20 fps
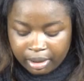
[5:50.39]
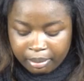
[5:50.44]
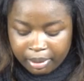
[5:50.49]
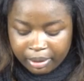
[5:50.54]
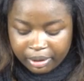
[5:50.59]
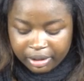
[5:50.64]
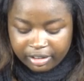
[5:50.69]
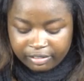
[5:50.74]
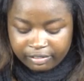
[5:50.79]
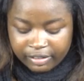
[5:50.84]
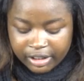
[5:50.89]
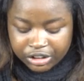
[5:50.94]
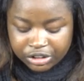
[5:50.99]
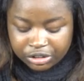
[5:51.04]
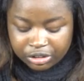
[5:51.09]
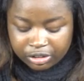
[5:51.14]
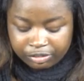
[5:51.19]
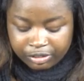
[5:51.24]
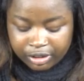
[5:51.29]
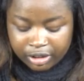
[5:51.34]
American
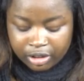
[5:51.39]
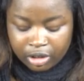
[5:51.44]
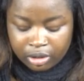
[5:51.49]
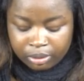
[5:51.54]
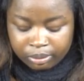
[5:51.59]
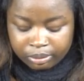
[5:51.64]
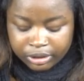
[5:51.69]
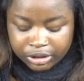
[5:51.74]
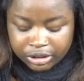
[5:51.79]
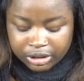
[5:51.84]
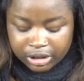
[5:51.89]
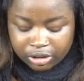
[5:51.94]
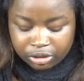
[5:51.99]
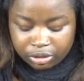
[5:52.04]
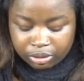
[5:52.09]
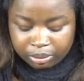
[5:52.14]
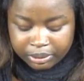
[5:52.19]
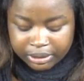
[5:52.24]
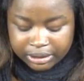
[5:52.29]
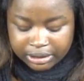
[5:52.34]
version of it, which
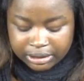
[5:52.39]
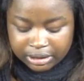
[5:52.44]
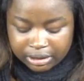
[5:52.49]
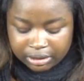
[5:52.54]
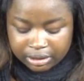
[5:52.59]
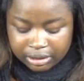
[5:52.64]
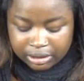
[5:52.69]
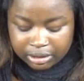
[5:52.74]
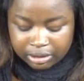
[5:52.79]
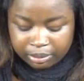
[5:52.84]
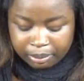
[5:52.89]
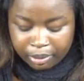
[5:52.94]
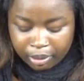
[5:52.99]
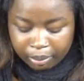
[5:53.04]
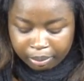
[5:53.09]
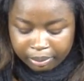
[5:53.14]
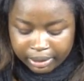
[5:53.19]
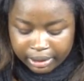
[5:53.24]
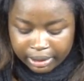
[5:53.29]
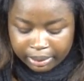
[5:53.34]
cannot be seen
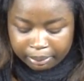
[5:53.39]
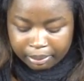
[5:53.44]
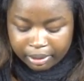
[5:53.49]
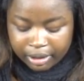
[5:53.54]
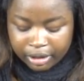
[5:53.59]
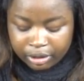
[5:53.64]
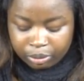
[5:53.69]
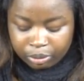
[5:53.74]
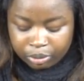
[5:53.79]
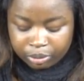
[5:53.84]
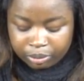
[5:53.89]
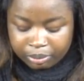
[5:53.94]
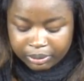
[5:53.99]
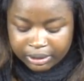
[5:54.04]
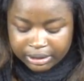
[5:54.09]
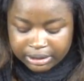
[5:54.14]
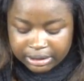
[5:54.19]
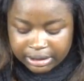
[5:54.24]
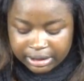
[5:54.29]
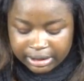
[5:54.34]
properly, but it will
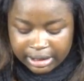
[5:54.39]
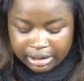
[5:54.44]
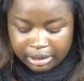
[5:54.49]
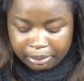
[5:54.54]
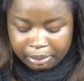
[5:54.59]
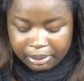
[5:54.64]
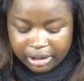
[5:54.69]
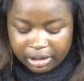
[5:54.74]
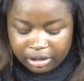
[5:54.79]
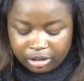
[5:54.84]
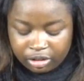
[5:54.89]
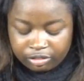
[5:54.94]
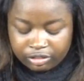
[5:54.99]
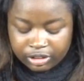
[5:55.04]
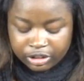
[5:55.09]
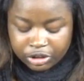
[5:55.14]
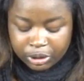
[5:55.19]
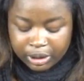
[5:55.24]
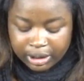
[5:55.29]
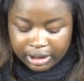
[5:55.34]
be seen at the beginning of
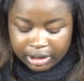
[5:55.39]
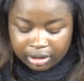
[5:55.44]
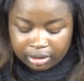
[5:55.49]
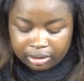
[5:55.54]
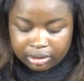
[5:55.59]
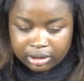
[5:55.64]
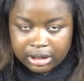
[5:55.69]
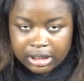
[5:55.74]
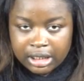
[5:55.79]
the trailer.